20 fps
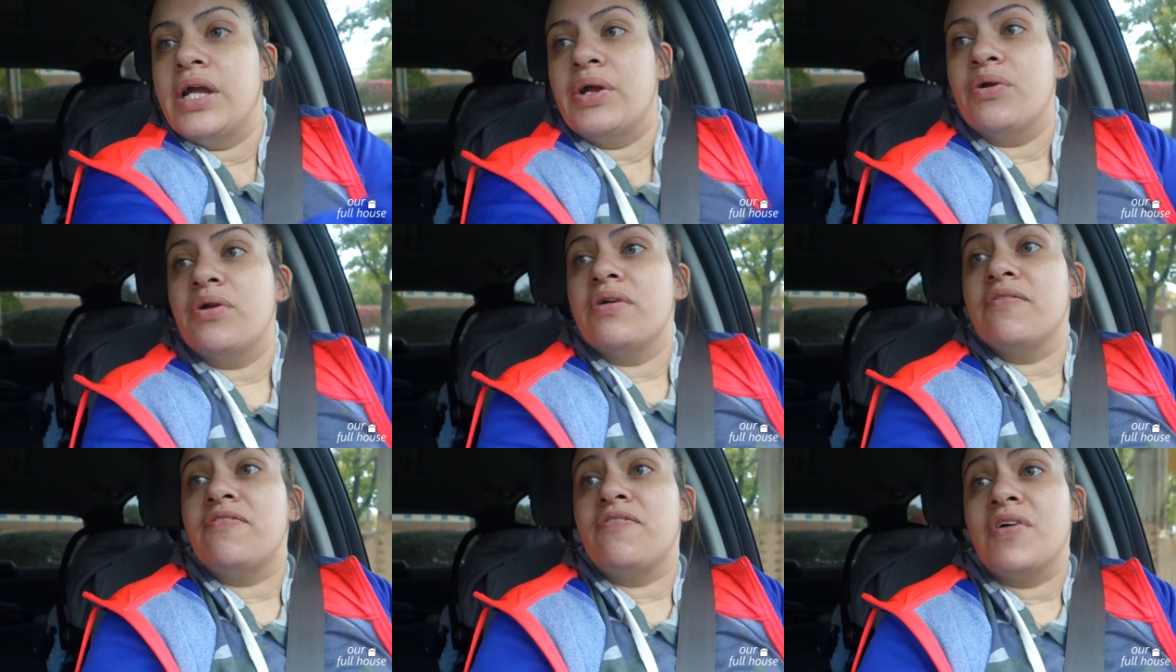
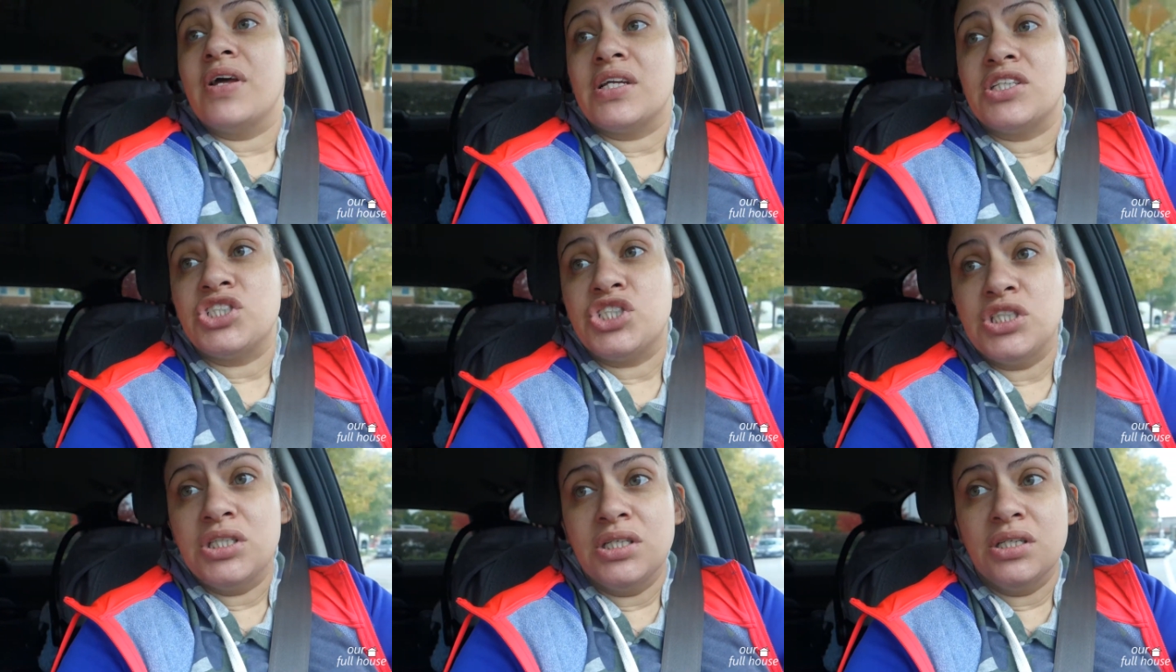ear
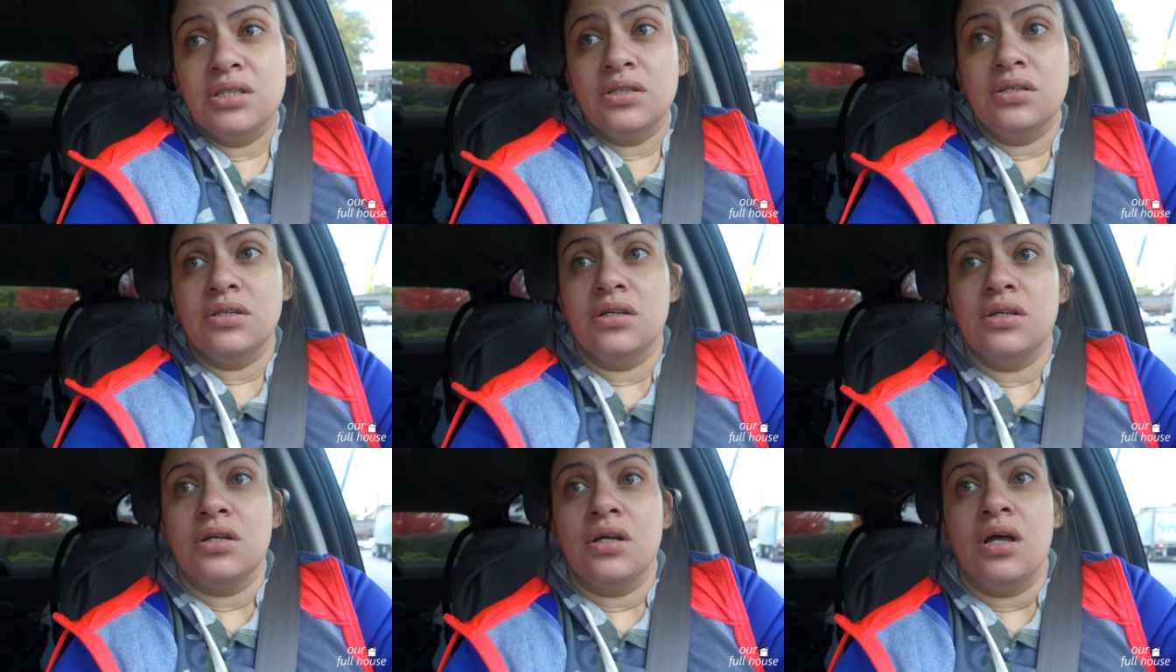infection.
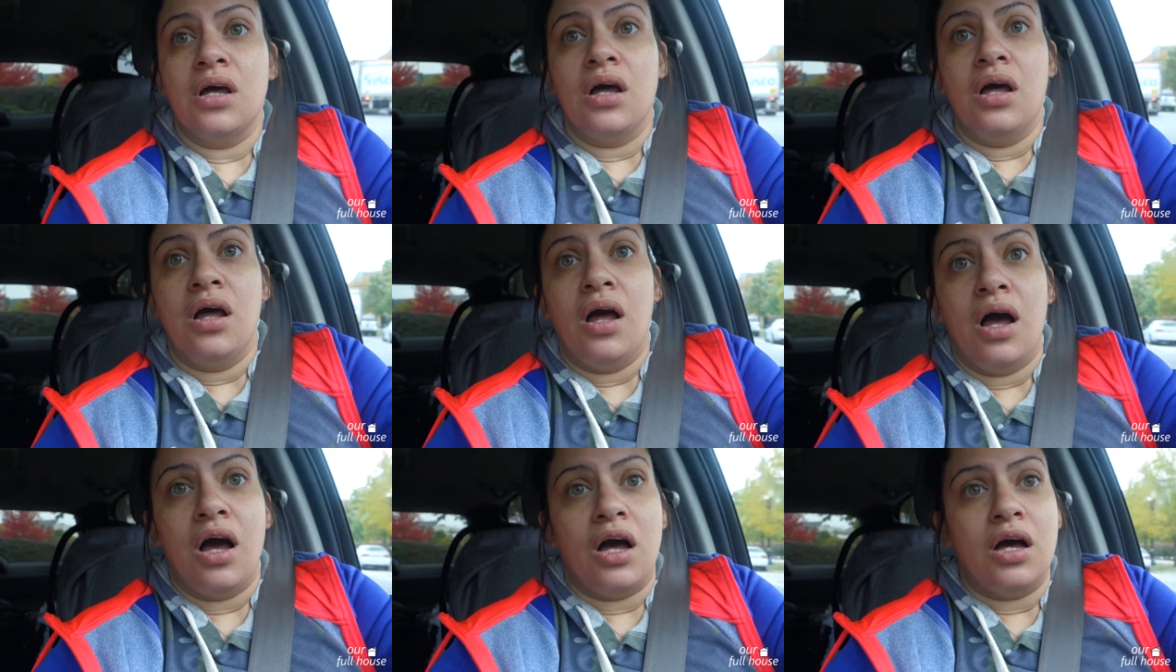
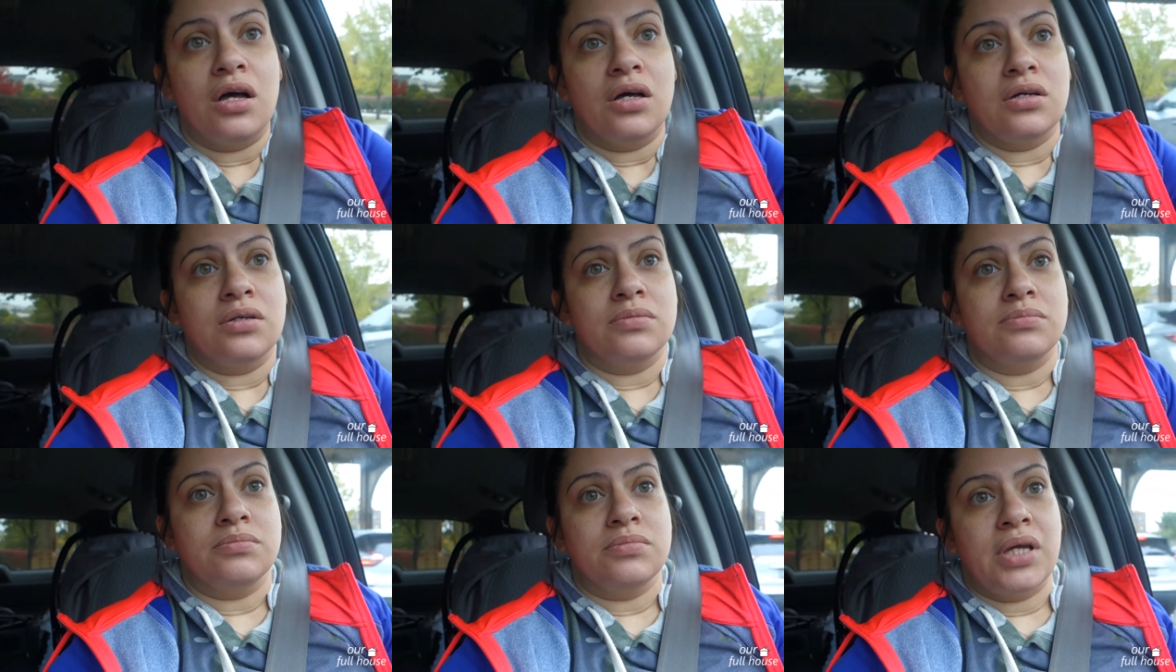
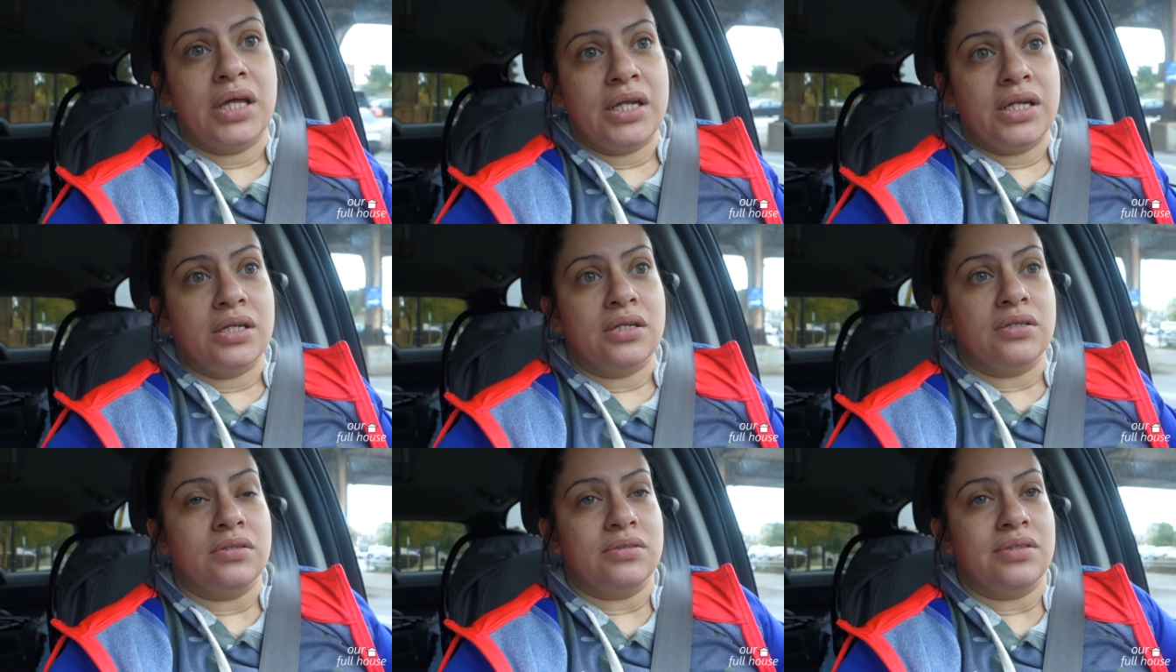
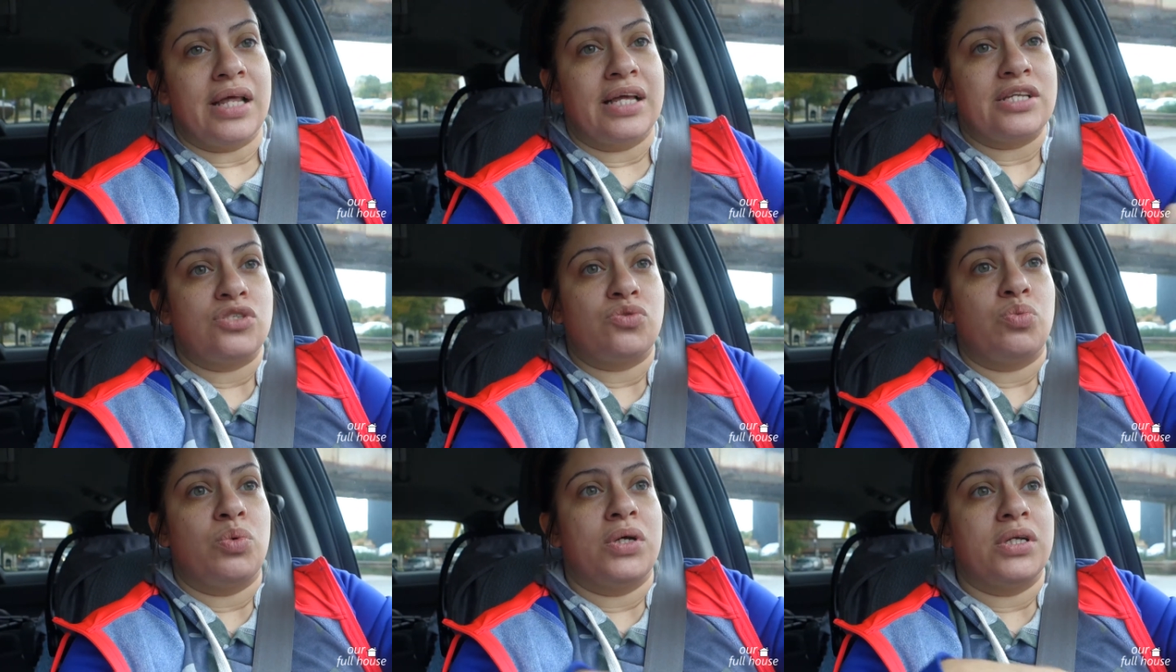And
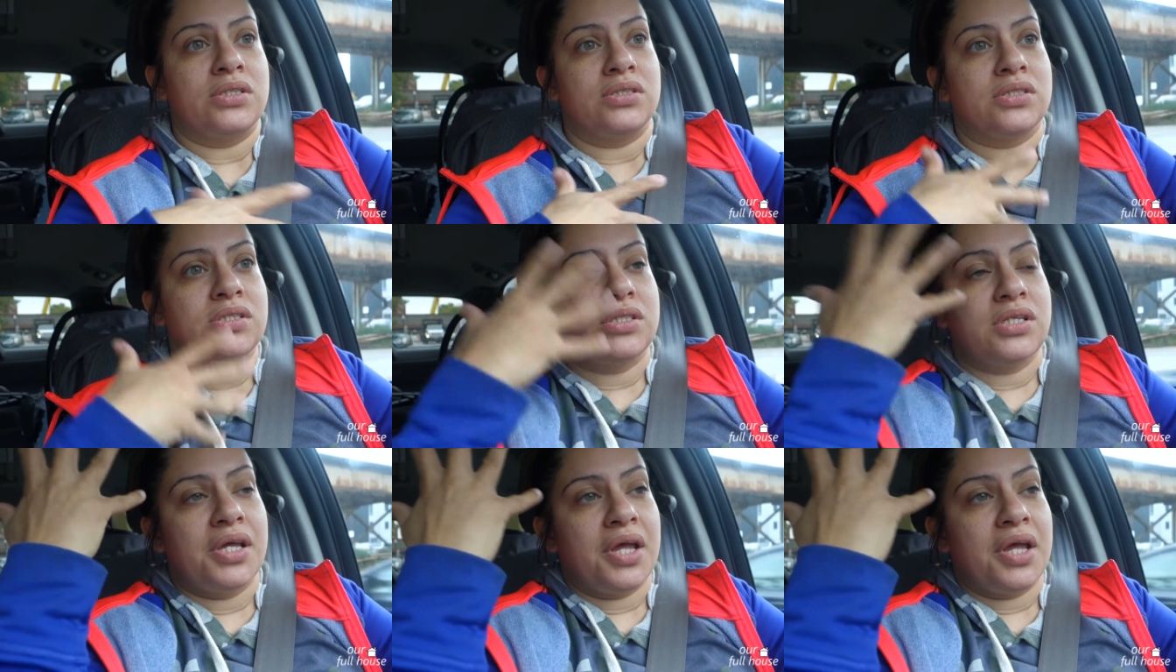that's what